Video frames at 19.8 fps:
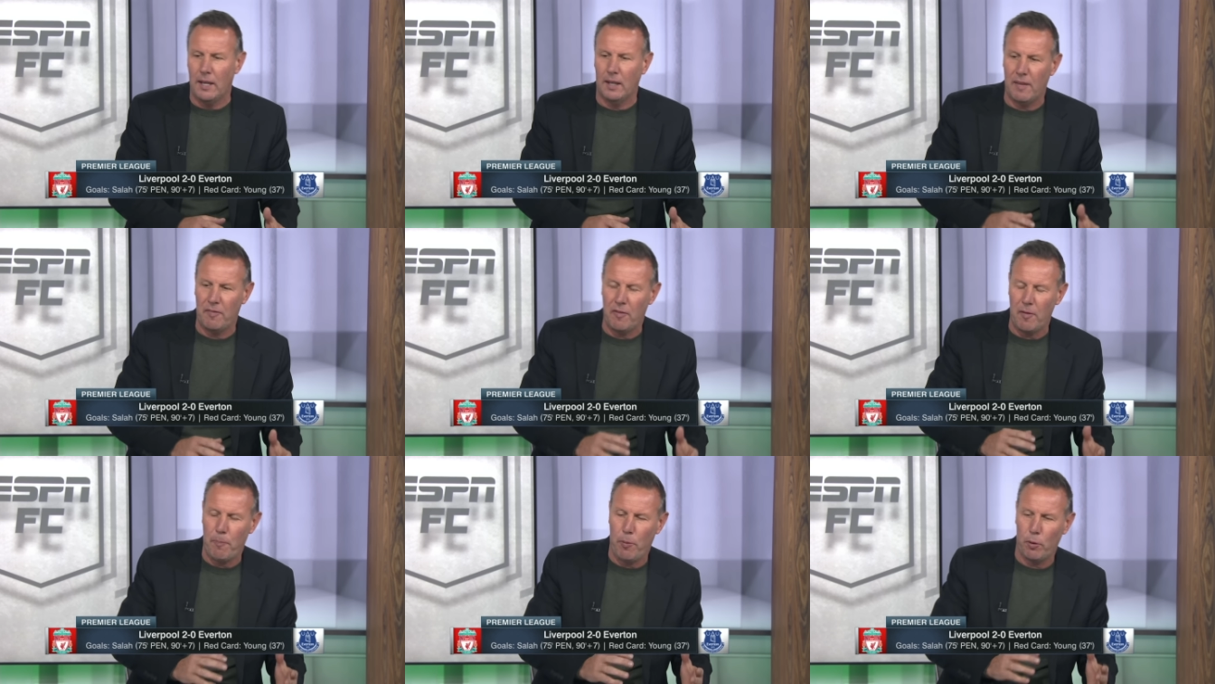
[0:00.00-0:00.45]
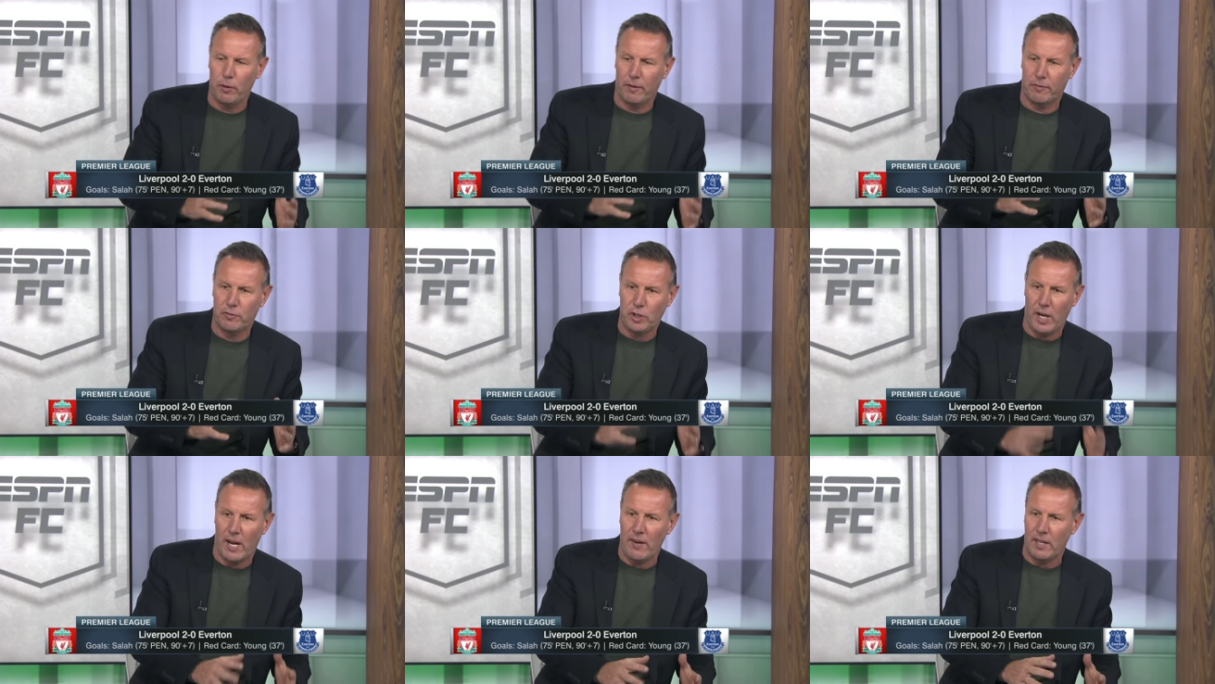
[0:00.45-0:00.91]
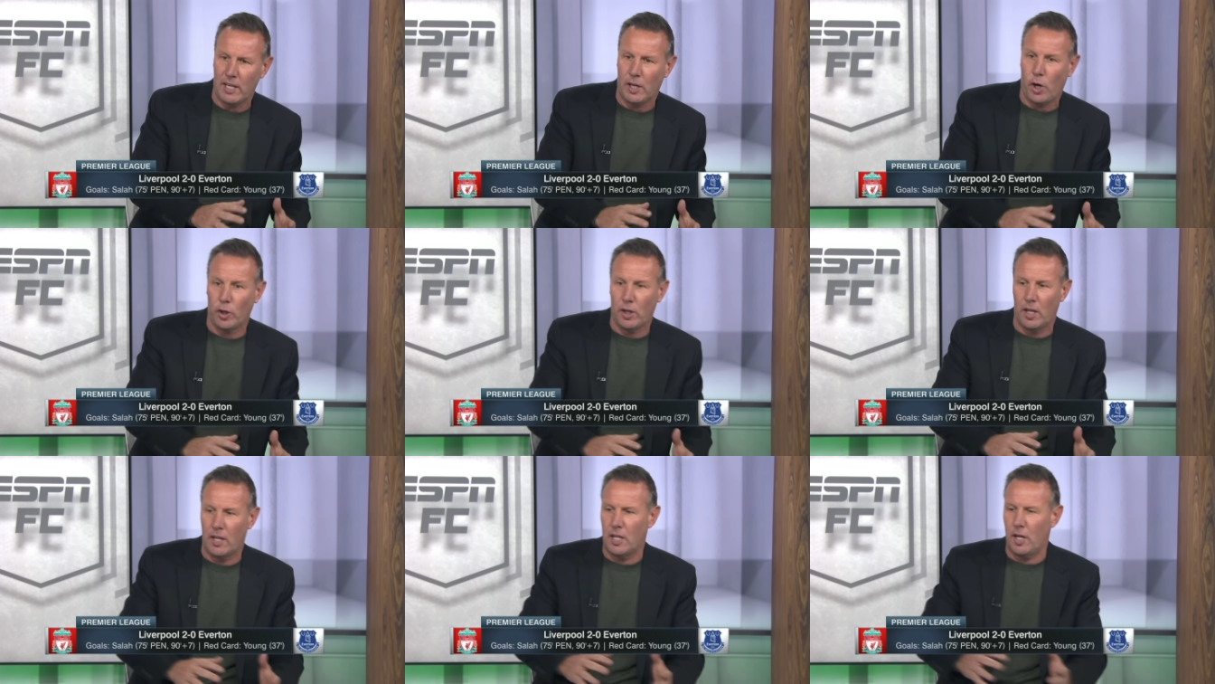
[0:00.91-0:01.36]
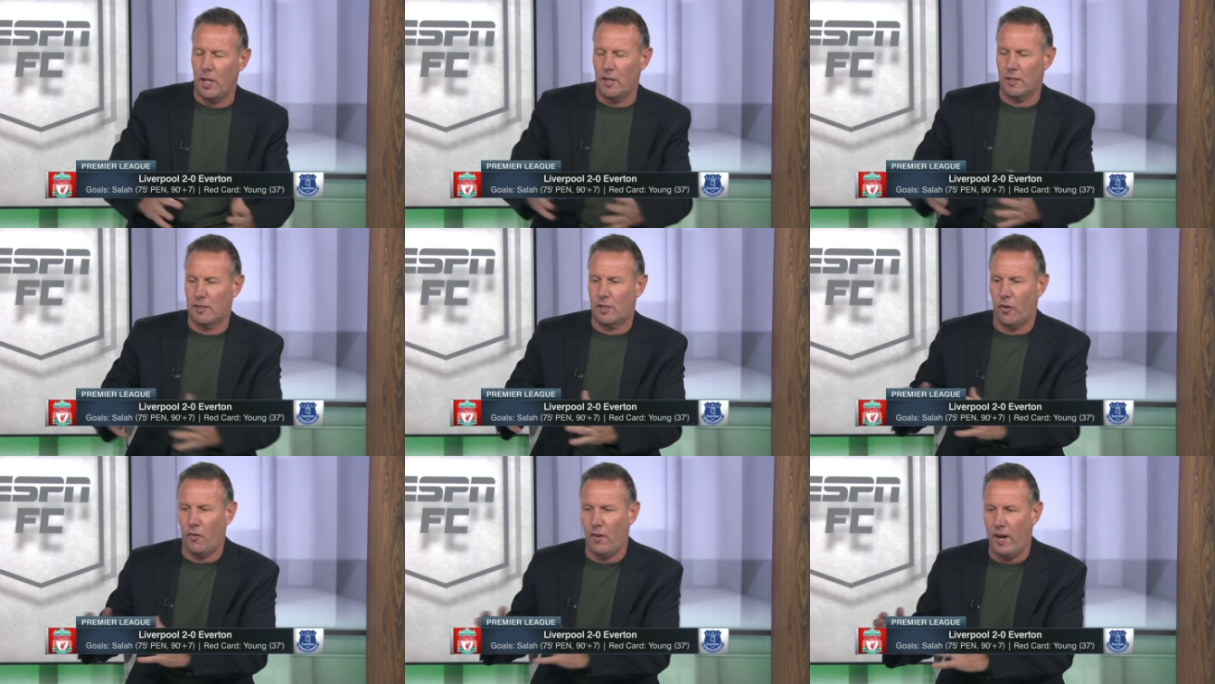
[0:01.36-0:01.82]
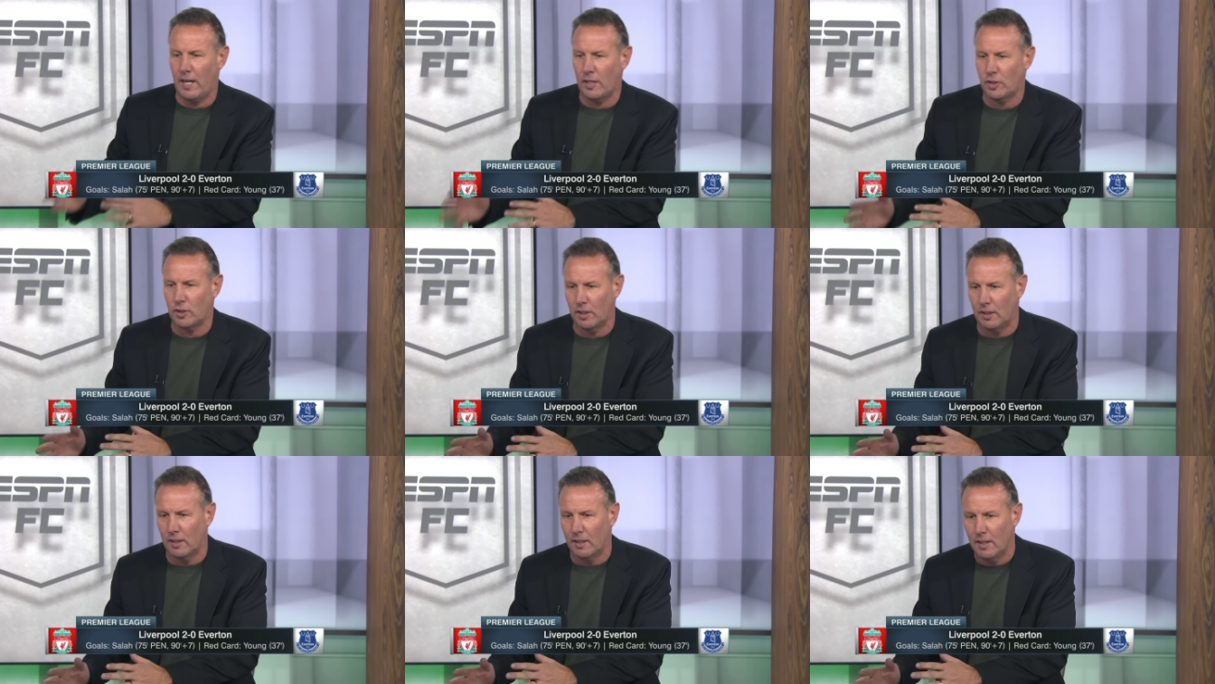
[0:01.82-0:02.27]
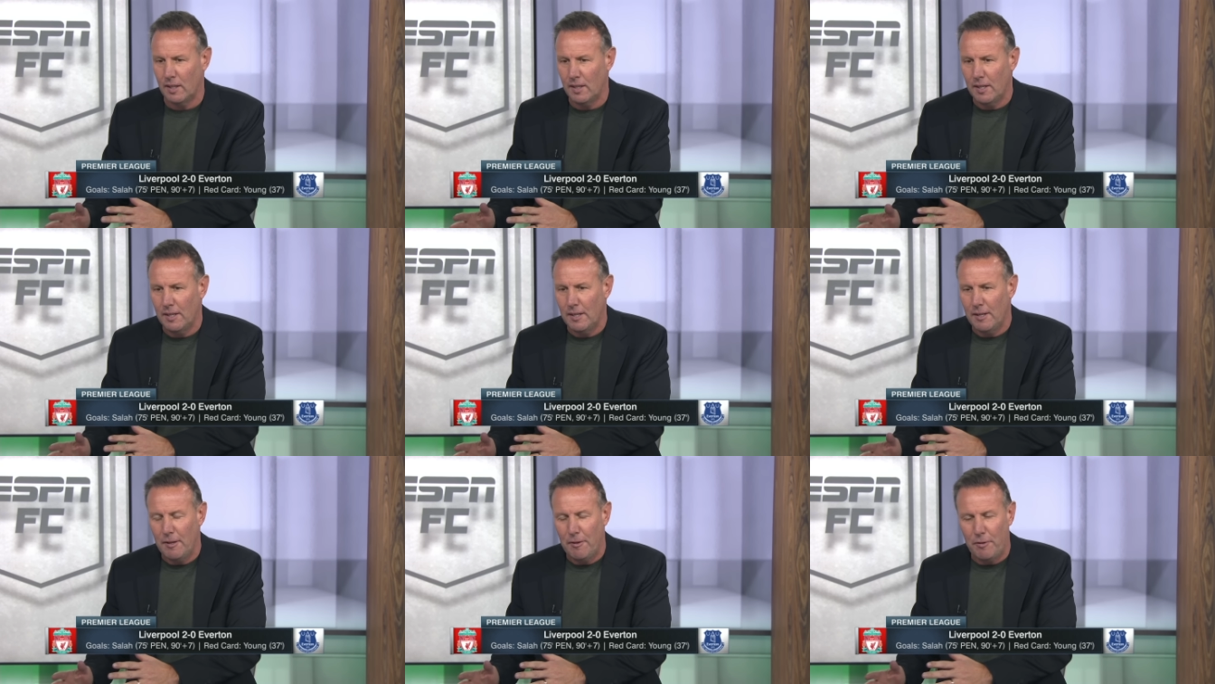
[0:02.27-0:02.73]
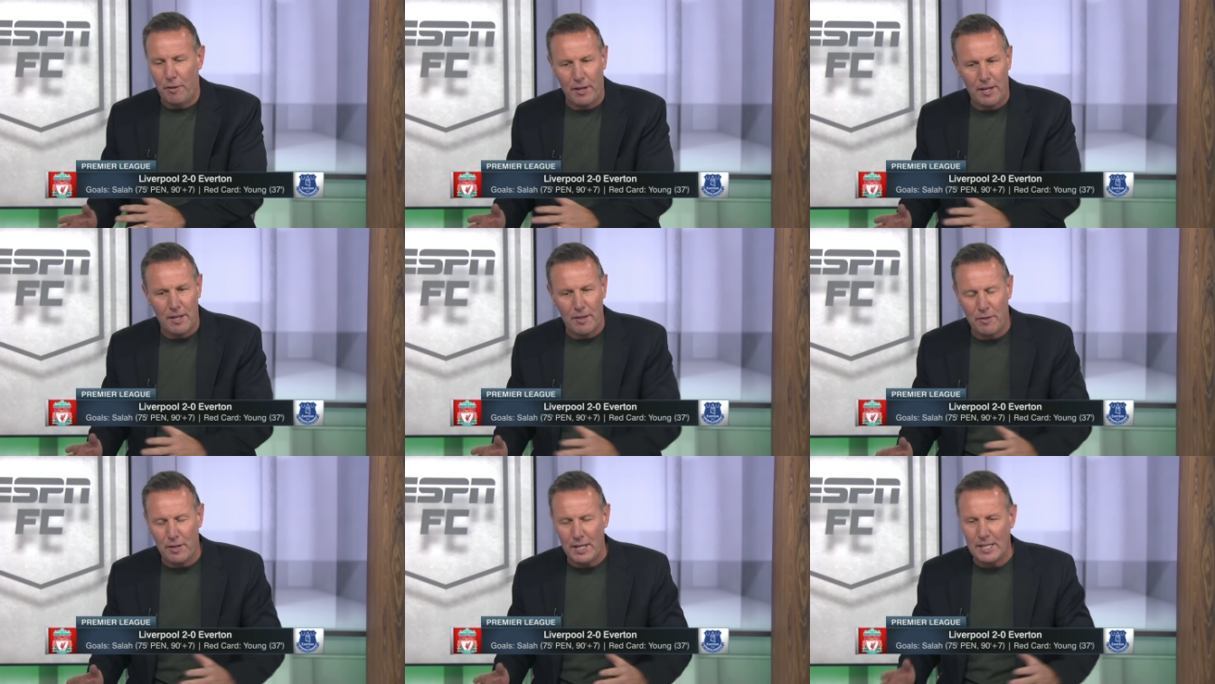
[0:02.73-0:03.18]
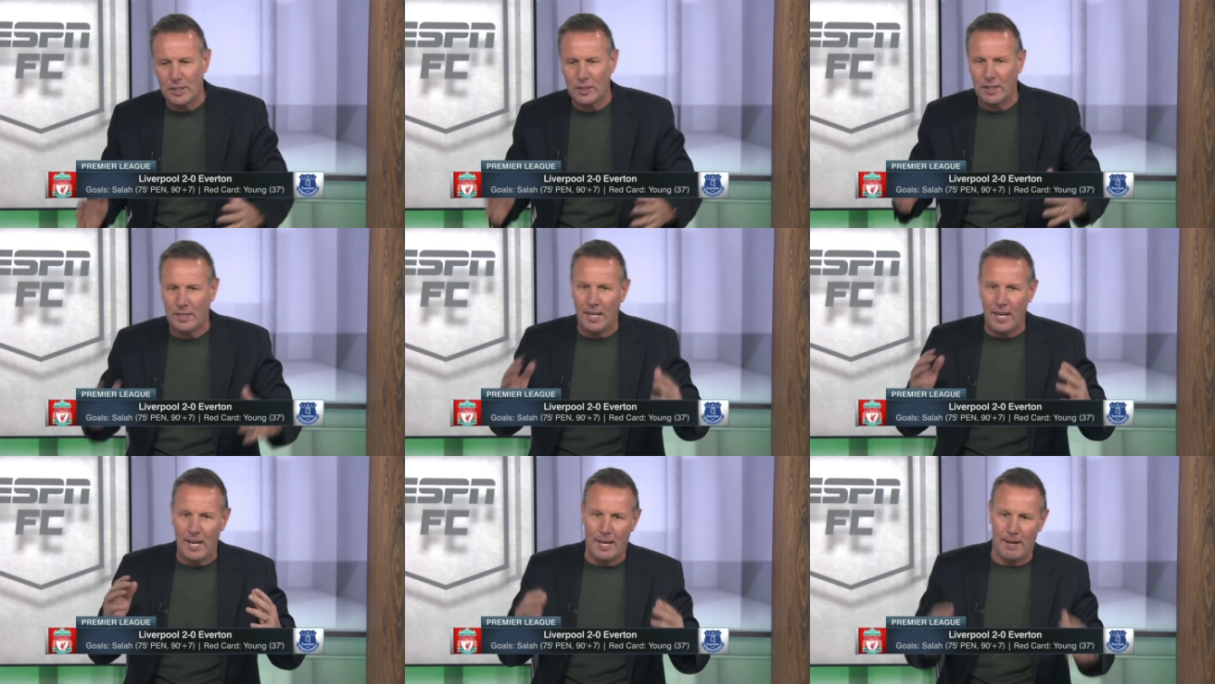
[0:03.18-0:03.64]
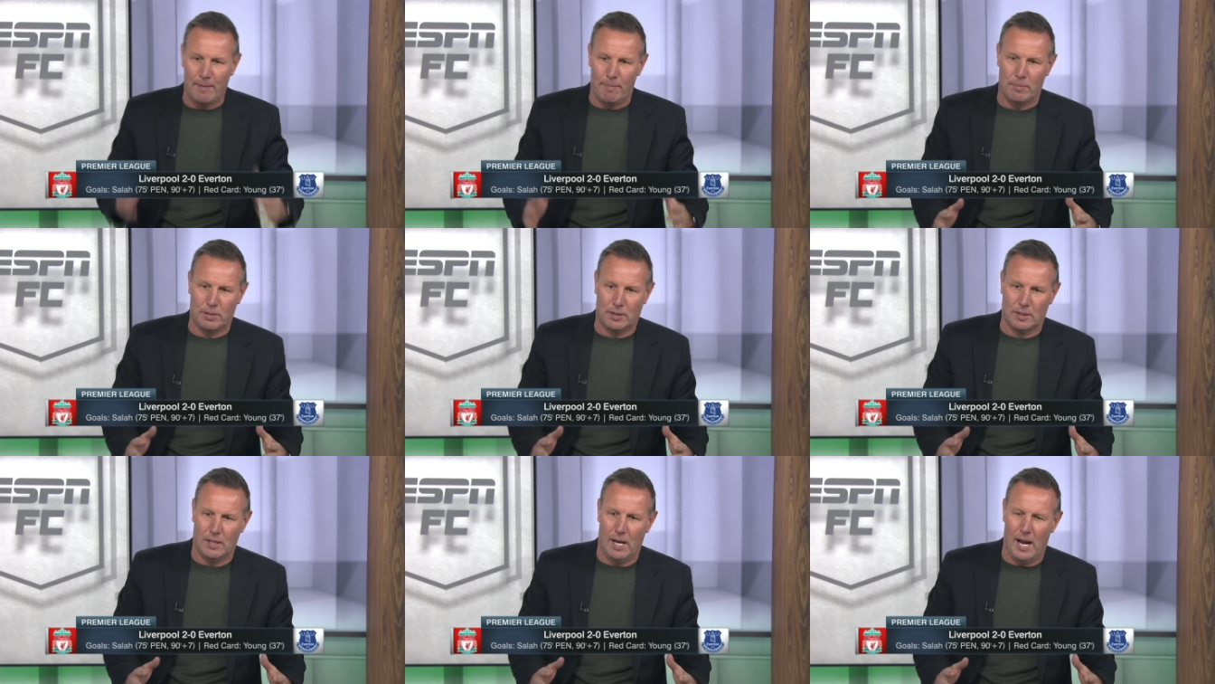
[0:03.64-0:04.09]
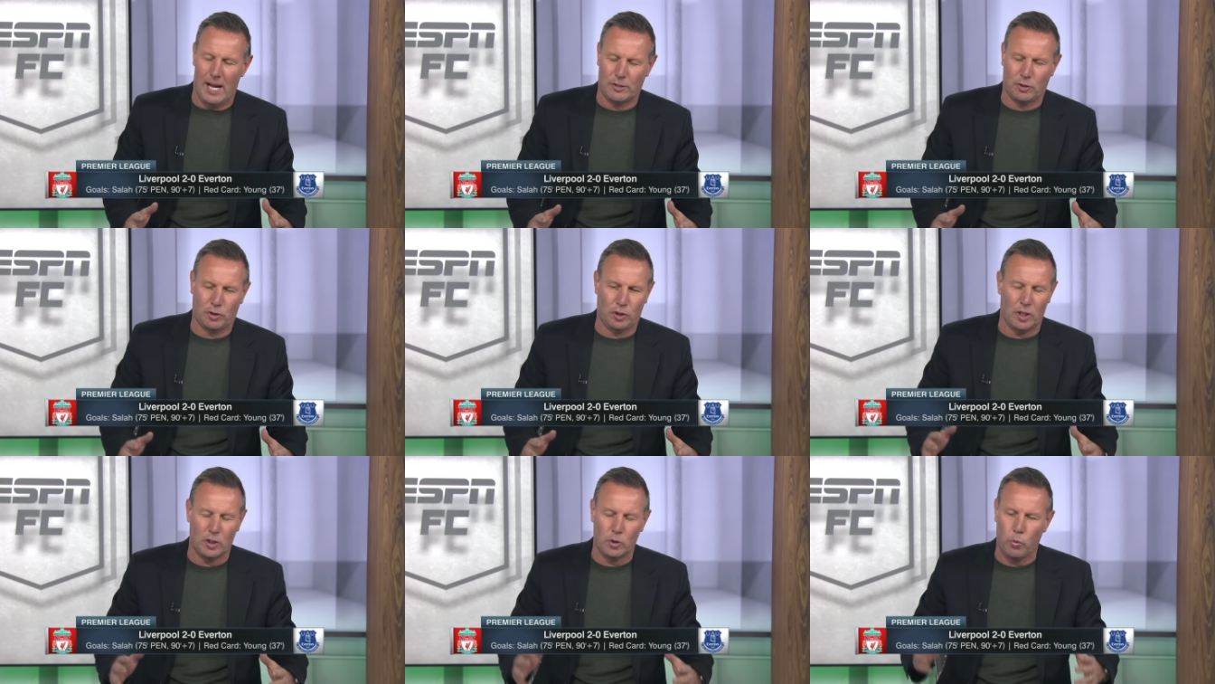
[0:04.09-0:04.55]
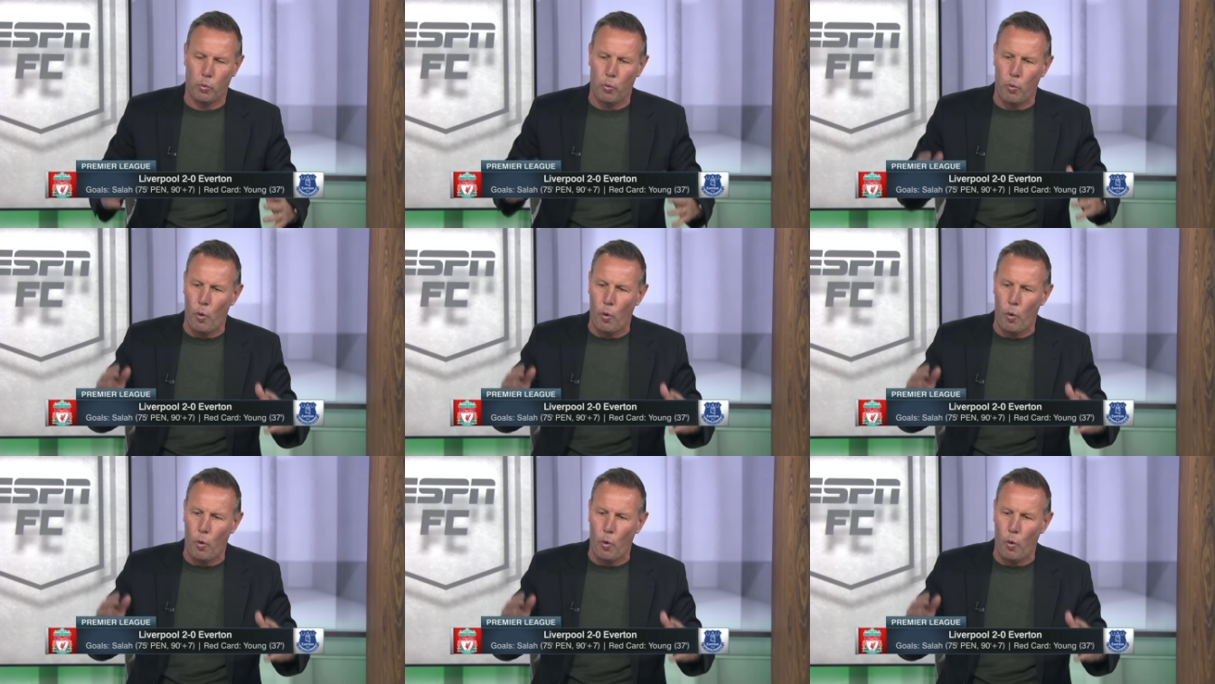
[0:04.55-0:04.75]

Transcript: and Liverpool have generally gone in the other direction that these games are just